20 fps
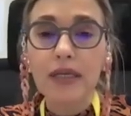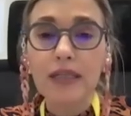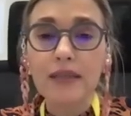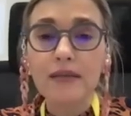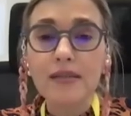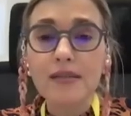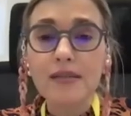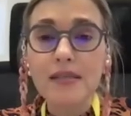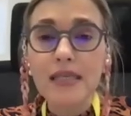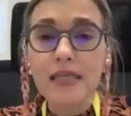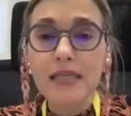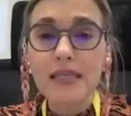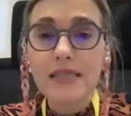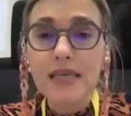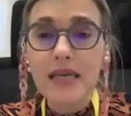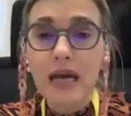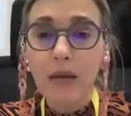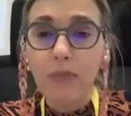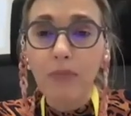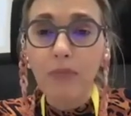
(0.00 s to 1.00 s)
And this is
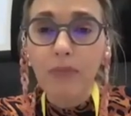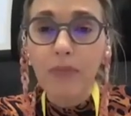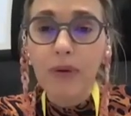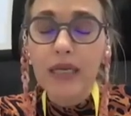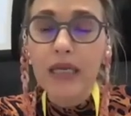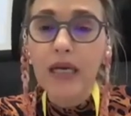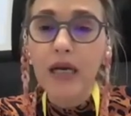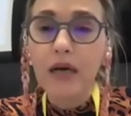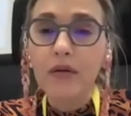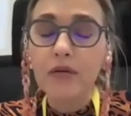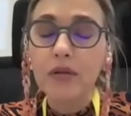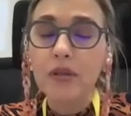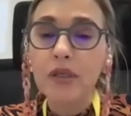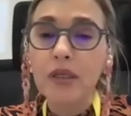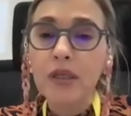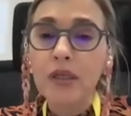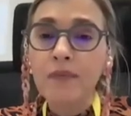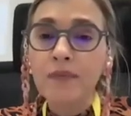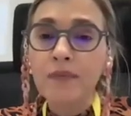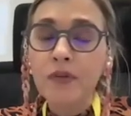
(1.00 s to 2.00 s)
applicable
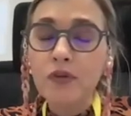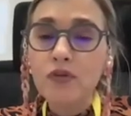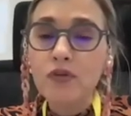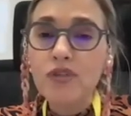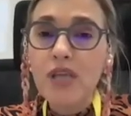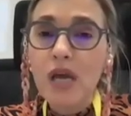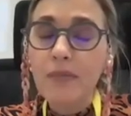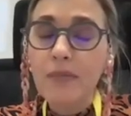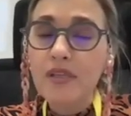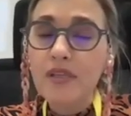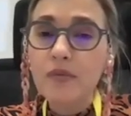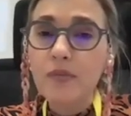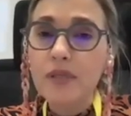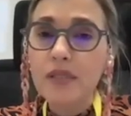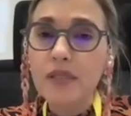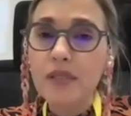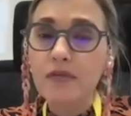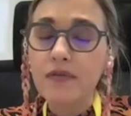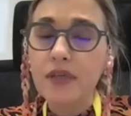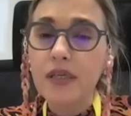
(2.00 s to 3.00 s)
to some
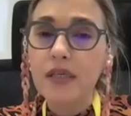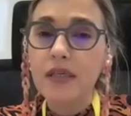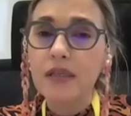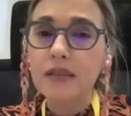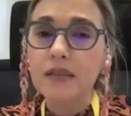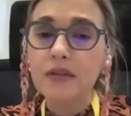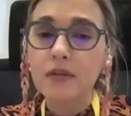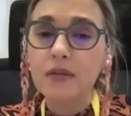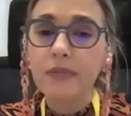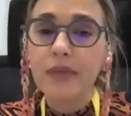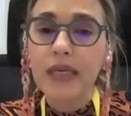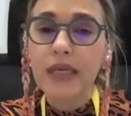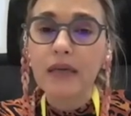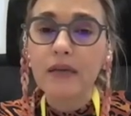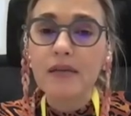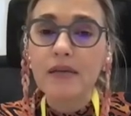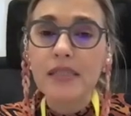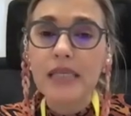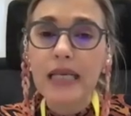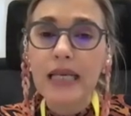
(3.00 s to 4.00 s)
specific
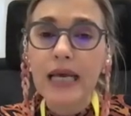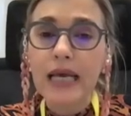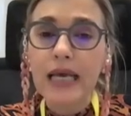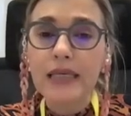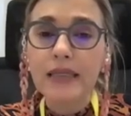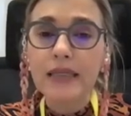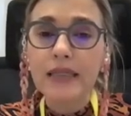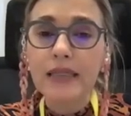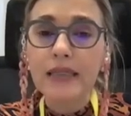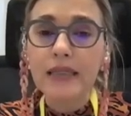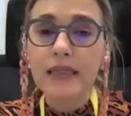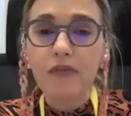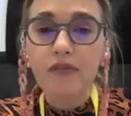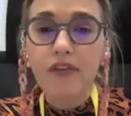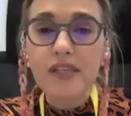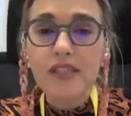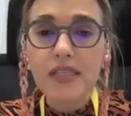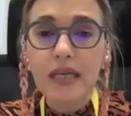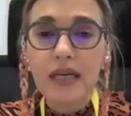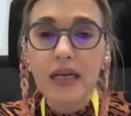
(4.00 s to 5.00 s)
domains like the
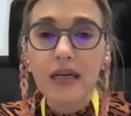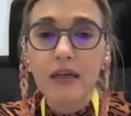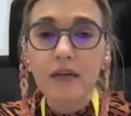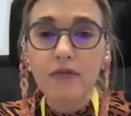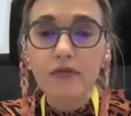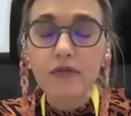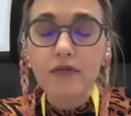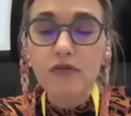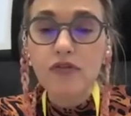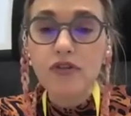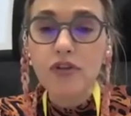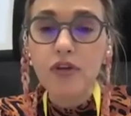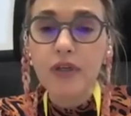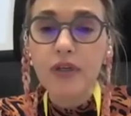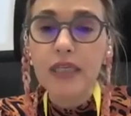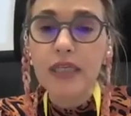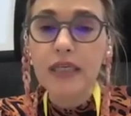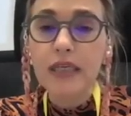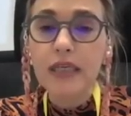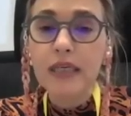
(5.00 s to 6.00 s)
physical
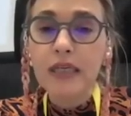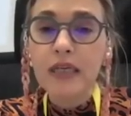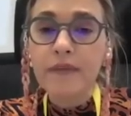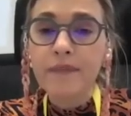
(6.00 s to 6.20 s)
functioning,